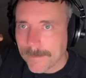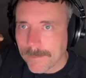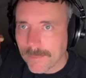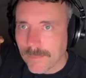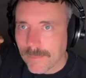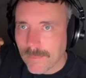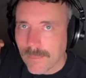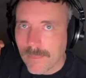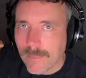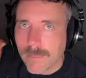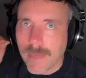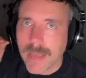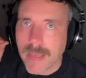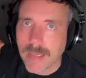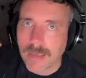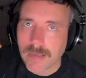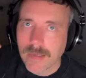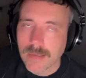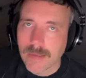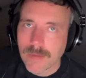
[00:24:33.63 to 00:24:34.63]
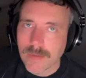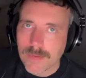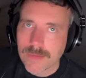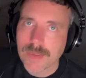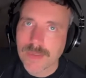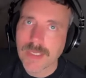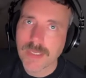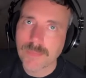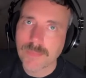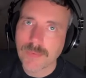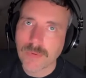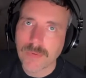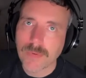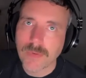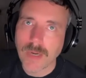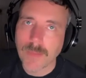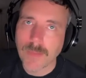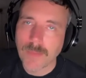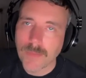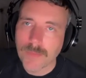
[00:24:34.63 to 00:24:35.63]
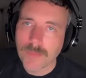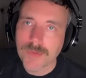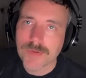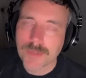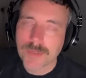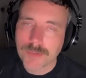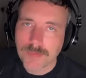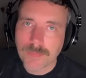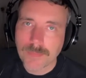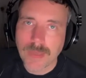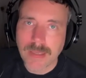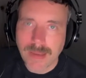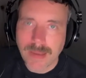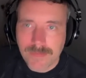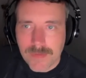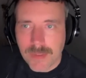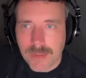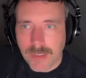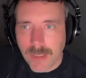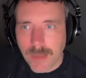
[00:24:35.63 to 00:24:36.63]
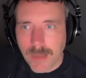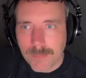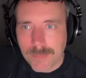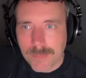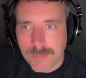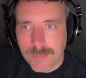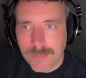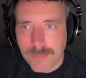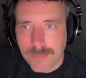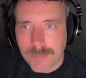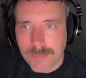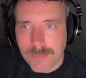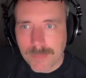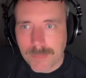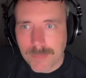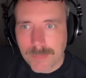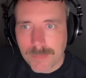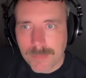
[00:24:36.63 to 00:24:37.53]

main 3D program, and we try to make everything happen there.